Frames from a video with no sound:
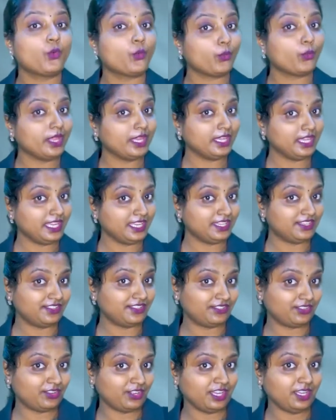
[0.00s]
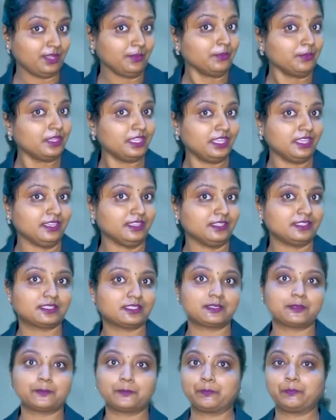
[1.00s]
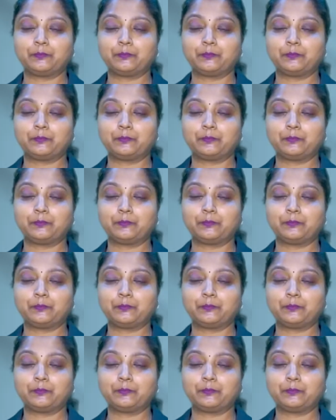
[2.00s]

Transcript: we need three keys.